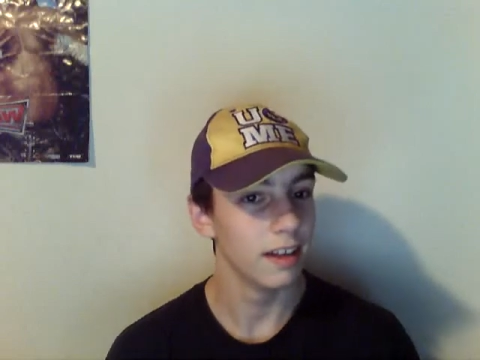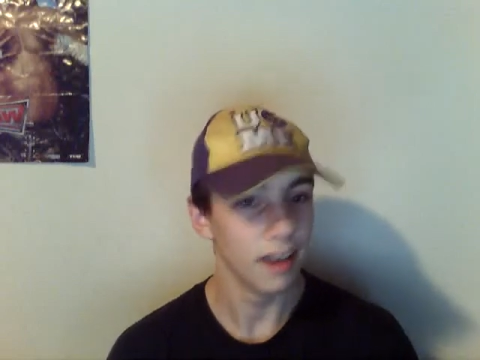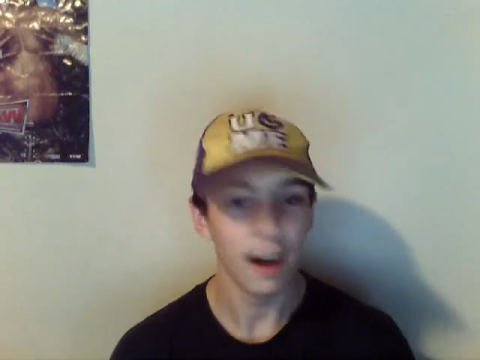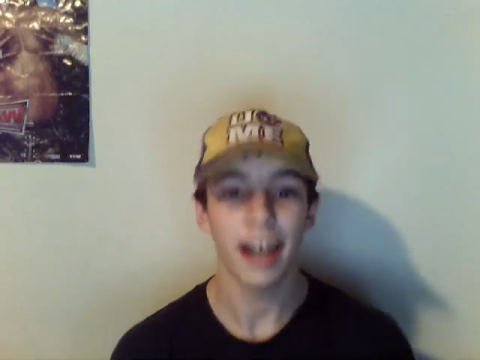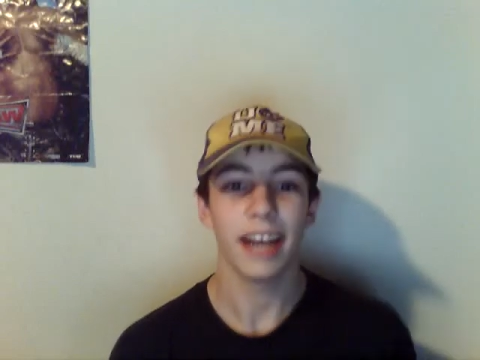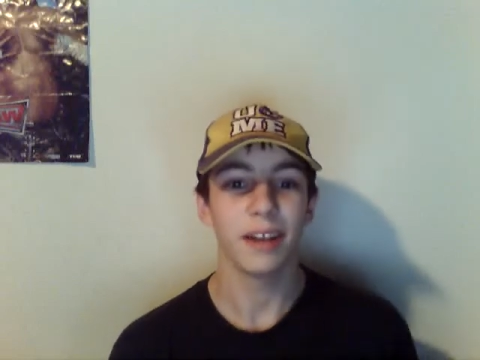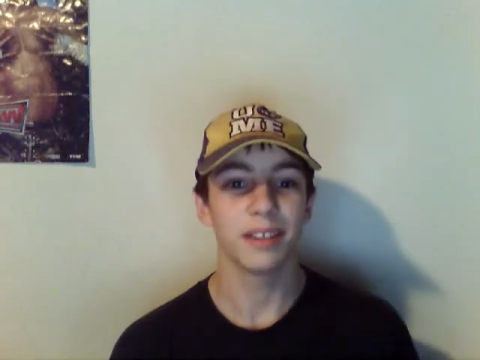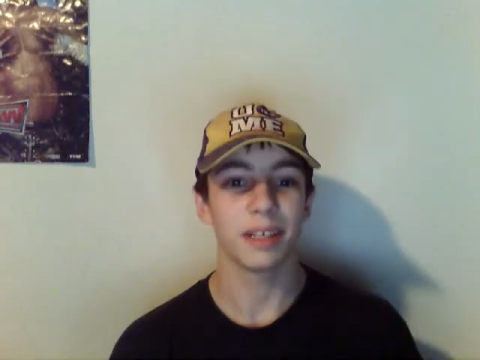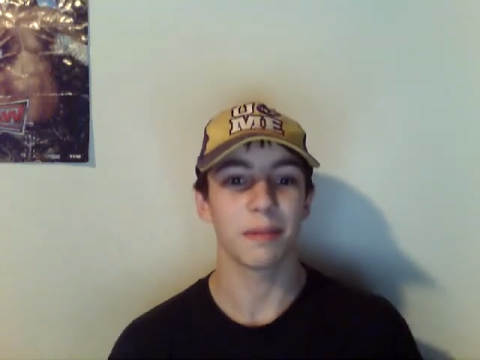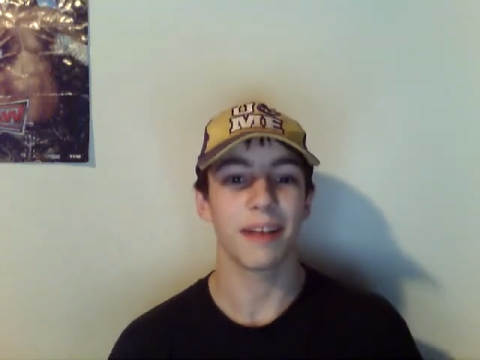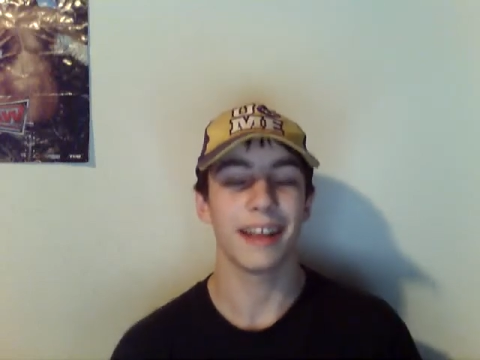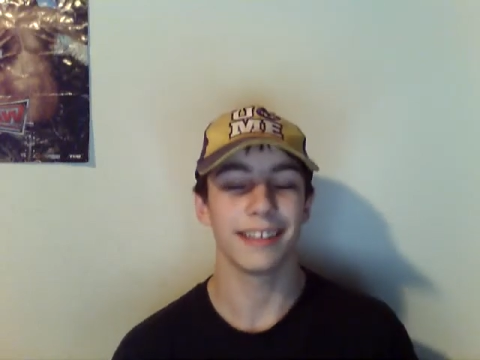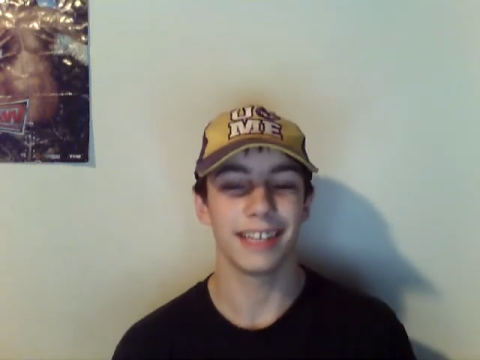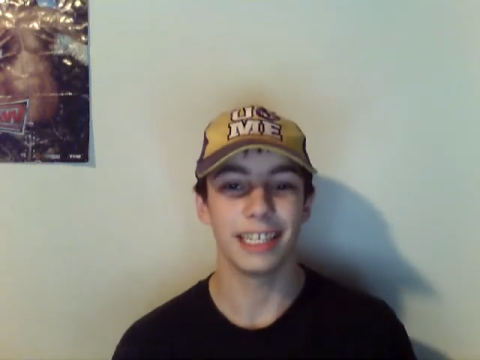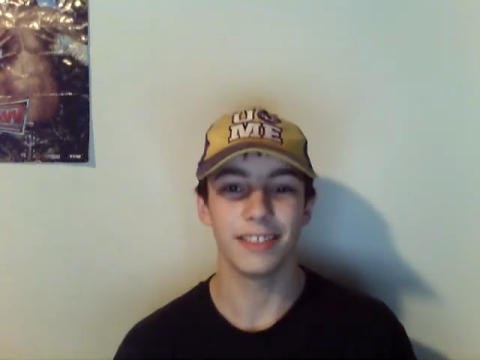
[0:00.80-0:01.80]
Alright, what's up
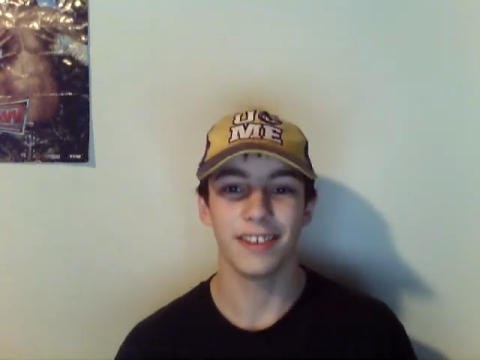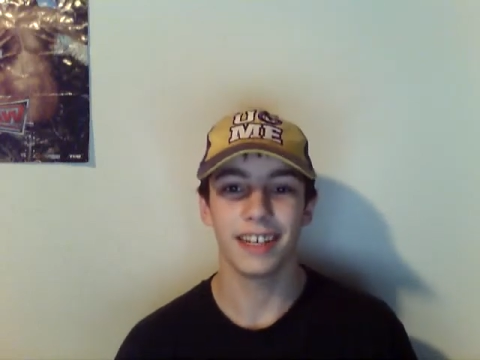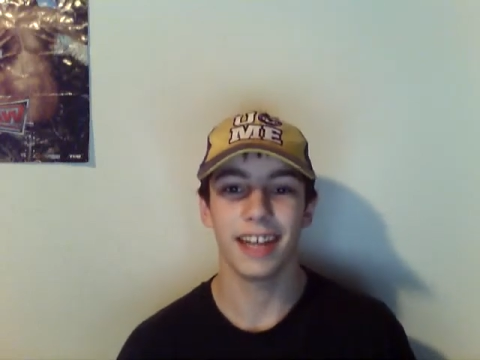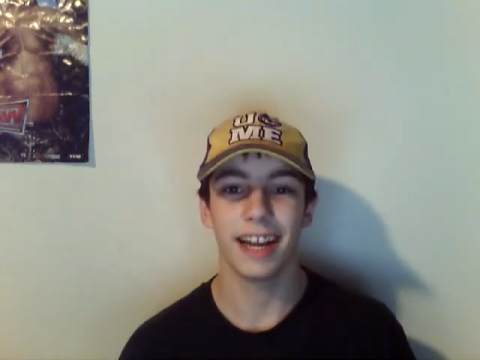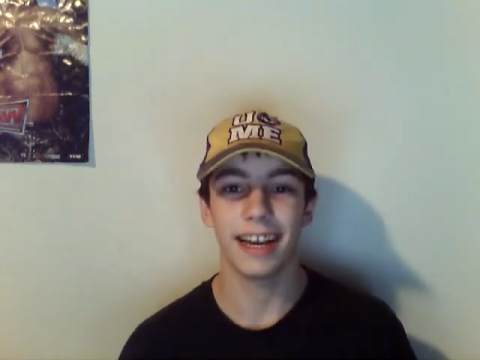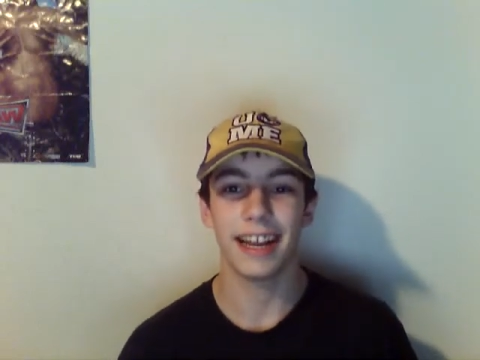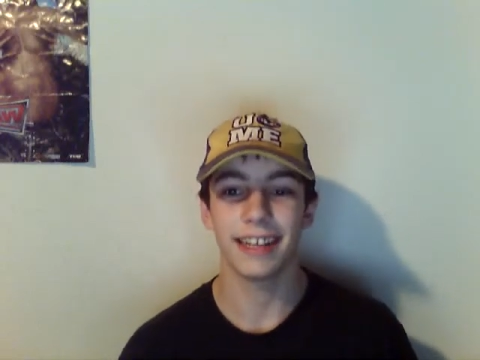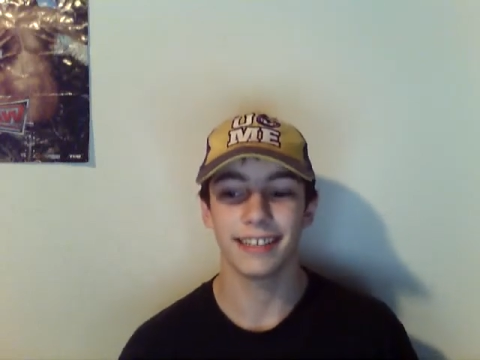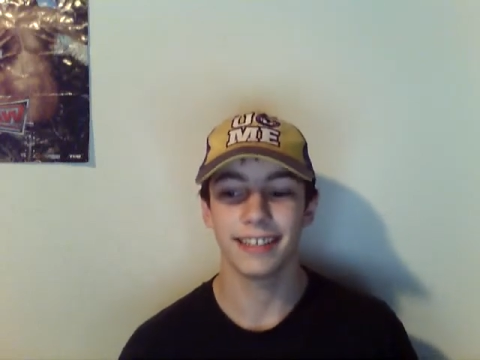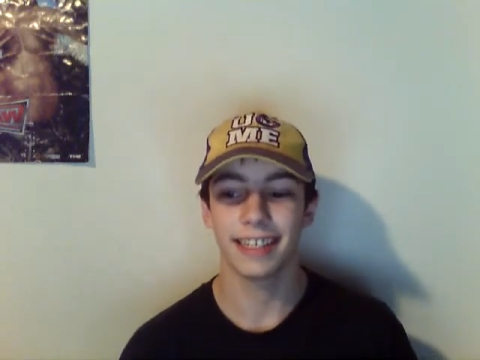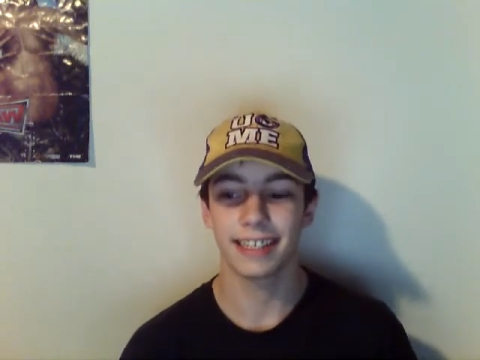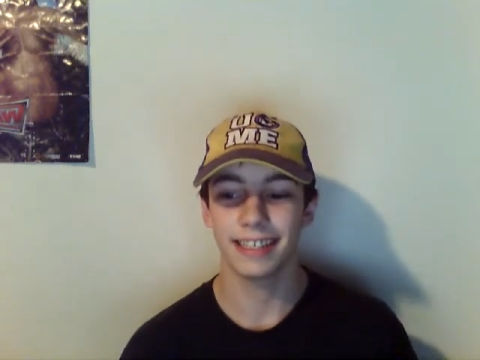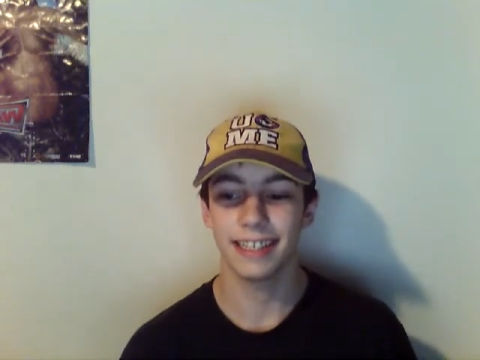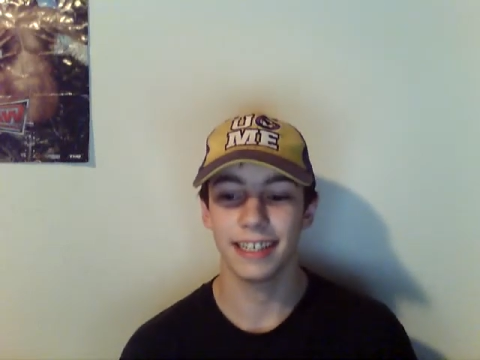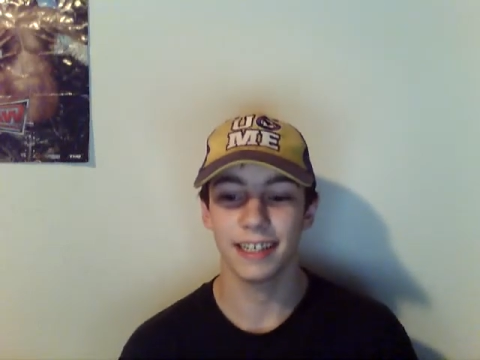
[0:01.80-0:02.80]
guys,
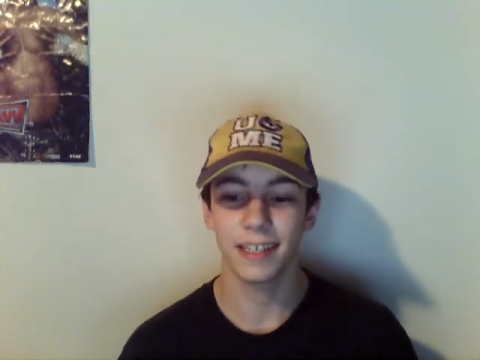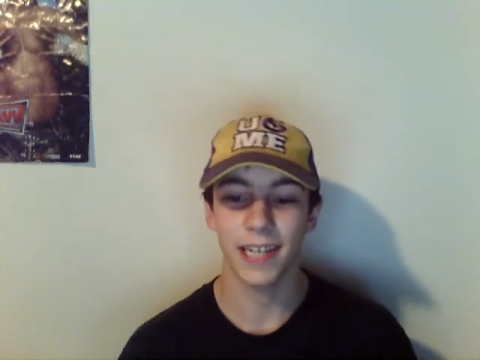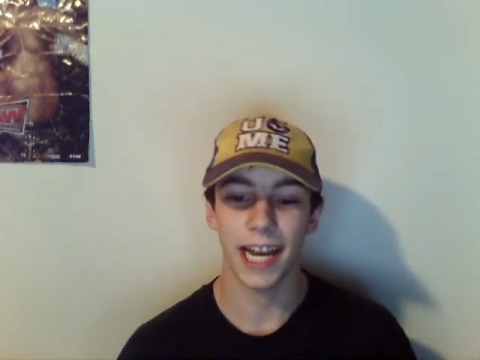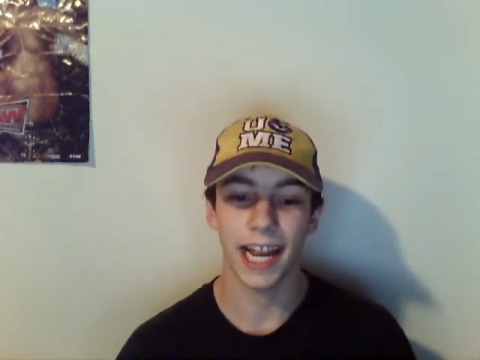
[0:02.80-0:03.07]
Nature996 here,